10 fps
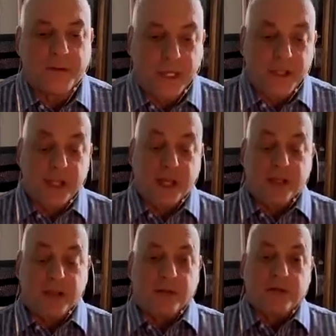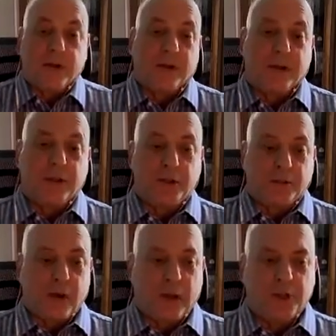thanks, Dan, and knowing that you've
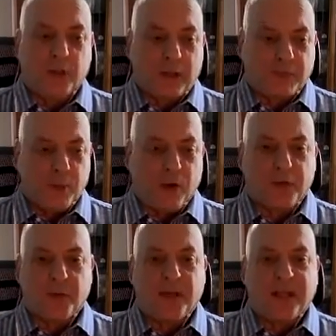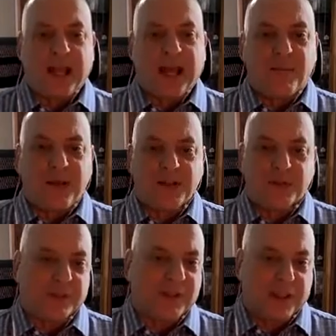graduated from all three academies,
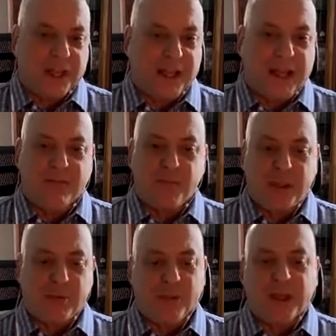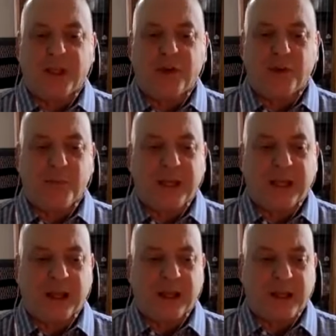we're glad to have people like you
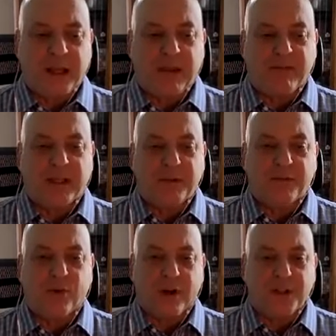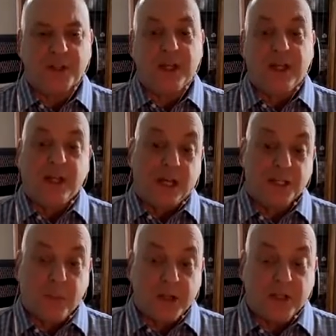being an advocate for us,
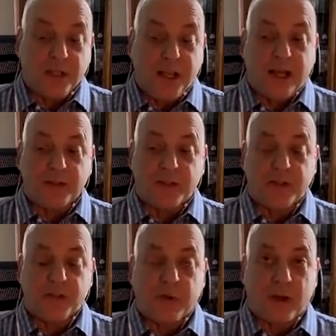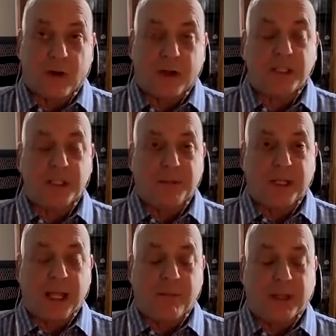especially now since we are
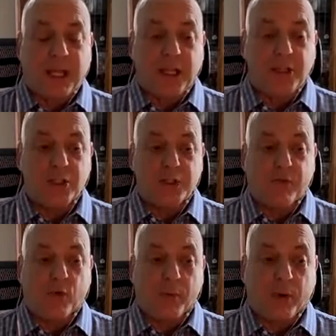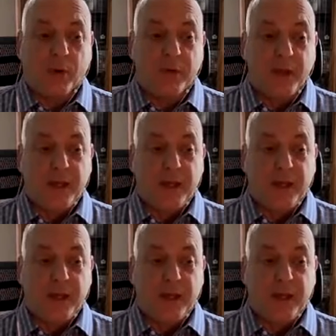accepting applications for both